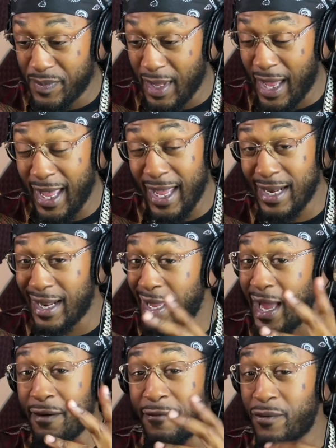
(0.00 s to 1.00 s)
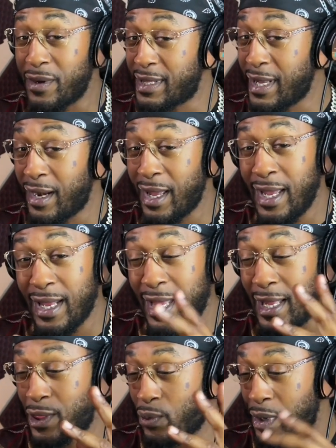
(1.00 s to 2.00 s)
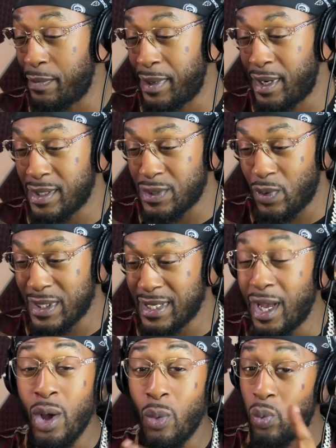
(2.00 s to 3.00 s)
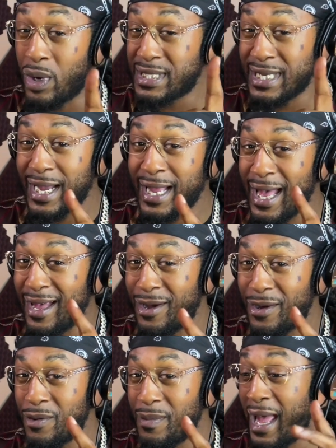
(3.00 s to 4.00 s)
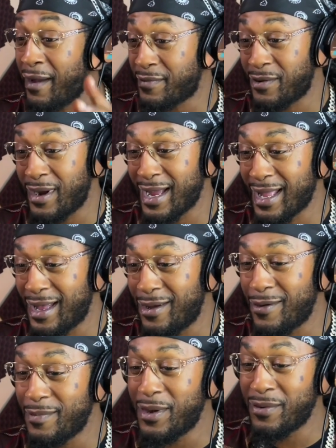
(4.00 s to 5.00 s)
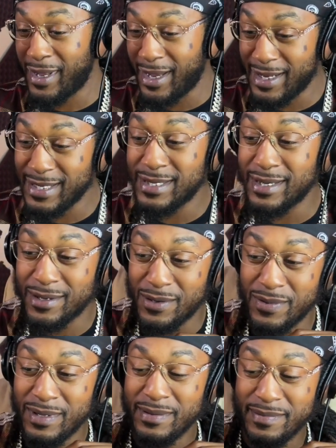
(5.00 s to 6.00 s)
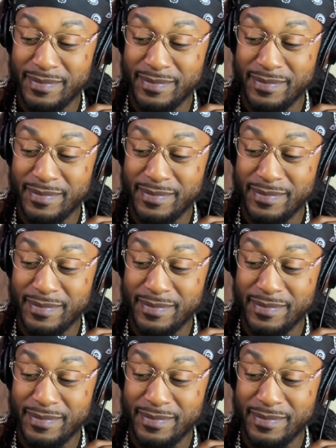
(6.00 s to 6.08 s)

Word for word: I freaked out. I had like 3 beers once I got home, after I got home. Okay, that's a good one.